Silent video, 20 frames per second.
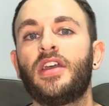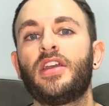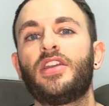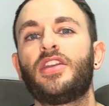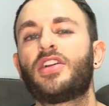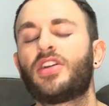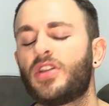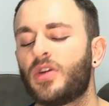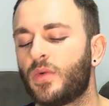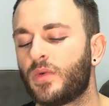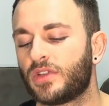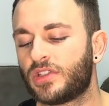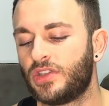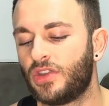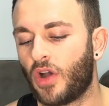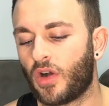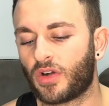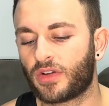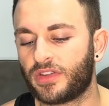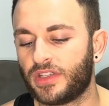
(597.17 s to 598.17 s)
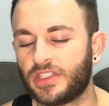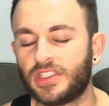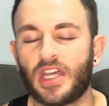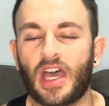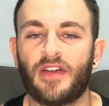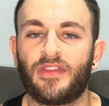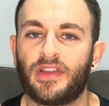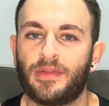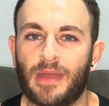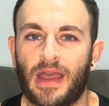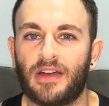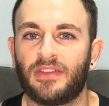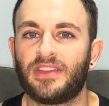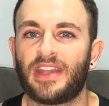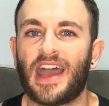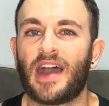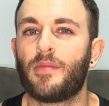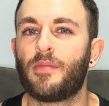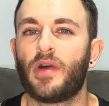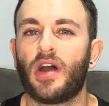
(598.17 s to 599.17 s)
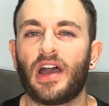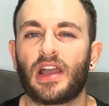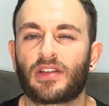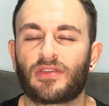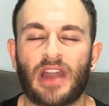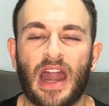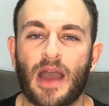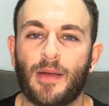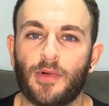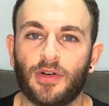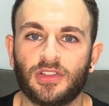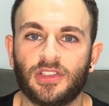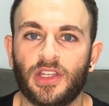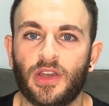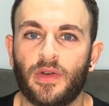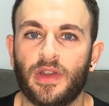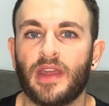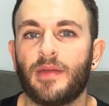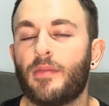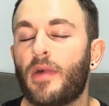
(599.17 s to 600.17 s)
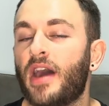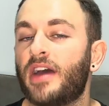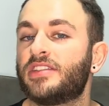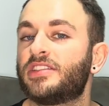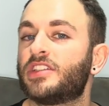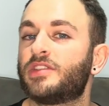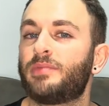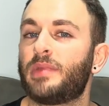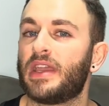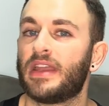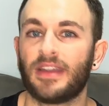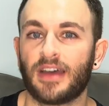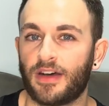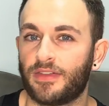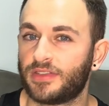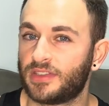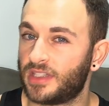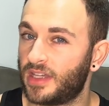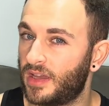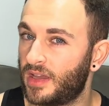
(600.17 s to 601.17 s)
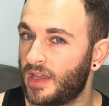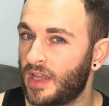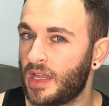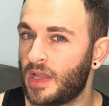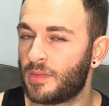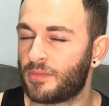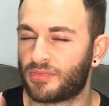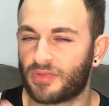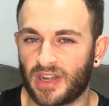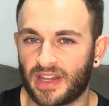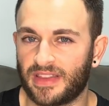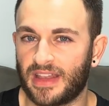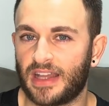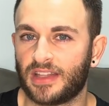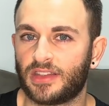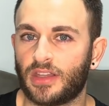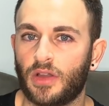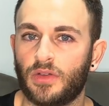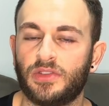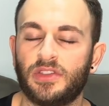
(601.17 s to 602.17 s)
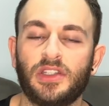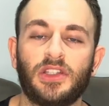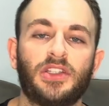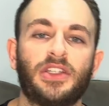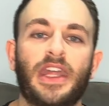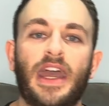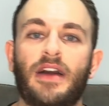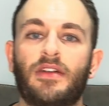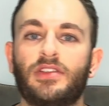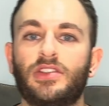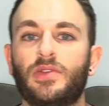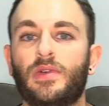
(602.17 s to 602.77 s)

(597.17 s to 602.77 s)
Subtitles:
you can always knock the serving amount down by a gram or two, and it might just be enough to bring that dosage down to a